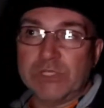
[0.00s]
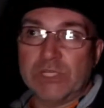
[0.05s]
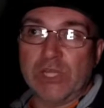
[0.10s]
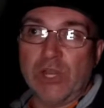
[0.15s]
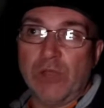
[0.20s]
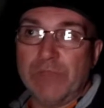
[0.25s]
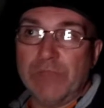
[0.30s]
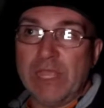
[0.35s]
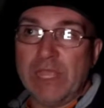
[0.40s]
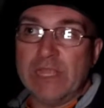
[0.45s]

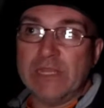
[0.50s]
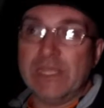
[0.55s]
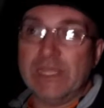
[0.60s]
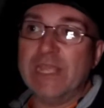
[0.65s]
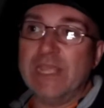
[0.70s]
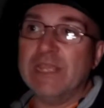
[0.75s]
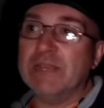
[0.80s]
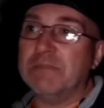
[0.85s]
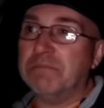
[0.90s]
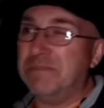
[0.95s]

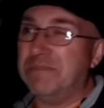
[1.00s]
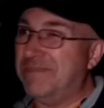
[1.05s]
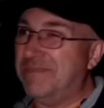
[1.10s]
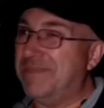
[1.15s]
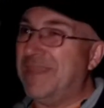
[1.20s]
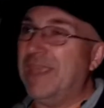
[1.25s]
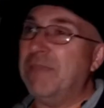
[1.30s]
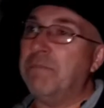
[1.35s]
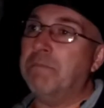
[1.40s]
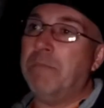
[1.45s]

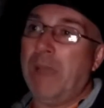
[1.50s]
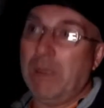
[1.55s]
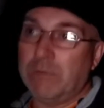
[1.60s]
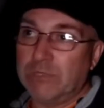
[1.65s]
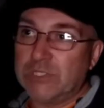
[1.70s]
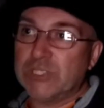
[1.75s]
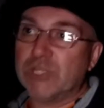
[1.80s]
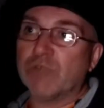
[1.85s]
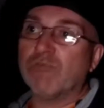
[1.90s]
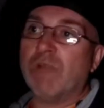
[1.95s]
they
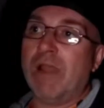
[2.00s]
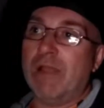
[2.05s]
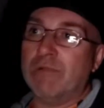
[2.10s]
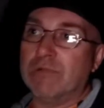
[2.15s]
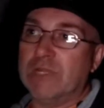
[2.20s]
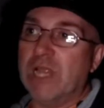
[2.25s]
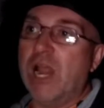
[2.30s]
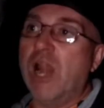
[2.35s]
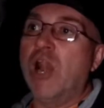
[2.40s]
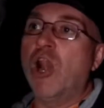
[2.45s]
bounce
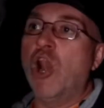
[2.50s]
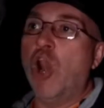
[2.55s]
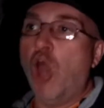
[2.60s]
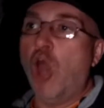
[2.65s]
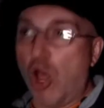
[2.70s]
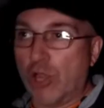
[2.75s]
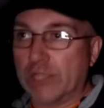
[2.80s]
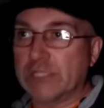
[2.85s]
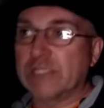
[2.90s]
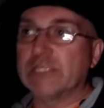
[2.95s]
around a
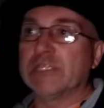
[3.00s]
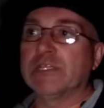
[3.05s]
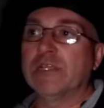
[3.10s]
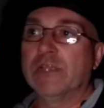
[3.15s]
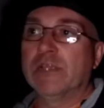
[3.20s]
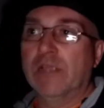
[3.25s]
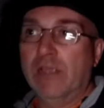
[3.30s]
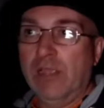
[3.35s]
lot,